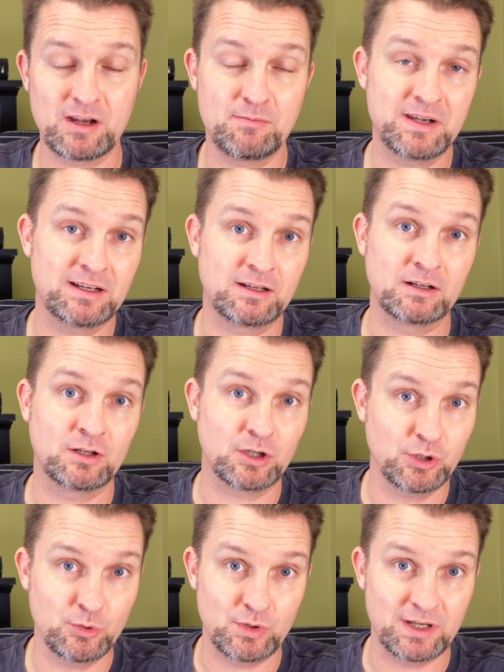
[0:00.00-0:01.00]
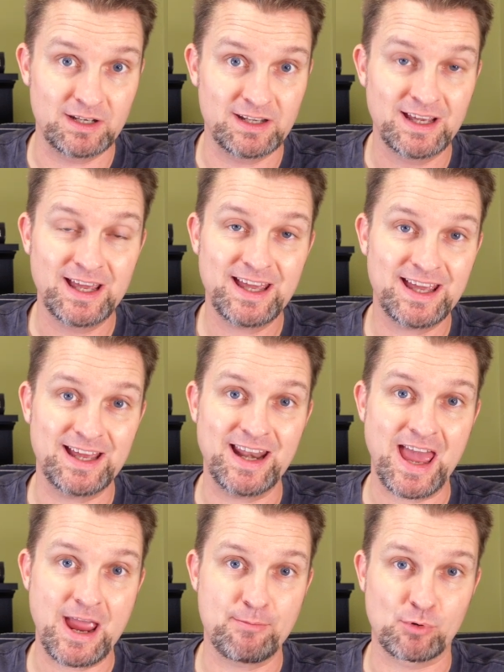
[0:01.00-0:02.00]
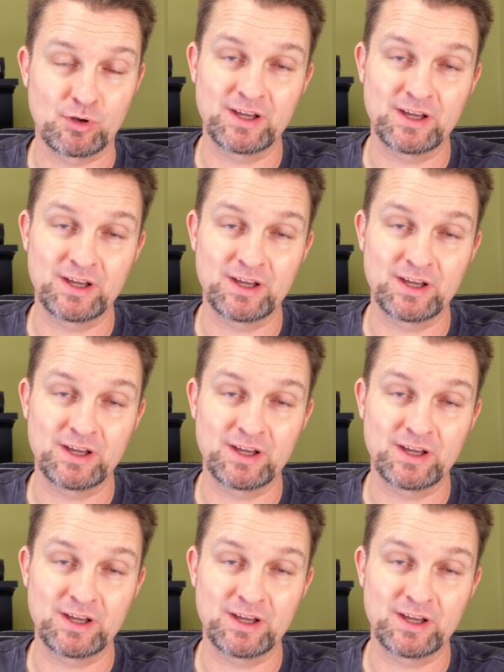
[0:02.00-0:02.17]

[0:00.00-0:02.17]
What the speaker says: it had been concluded in April.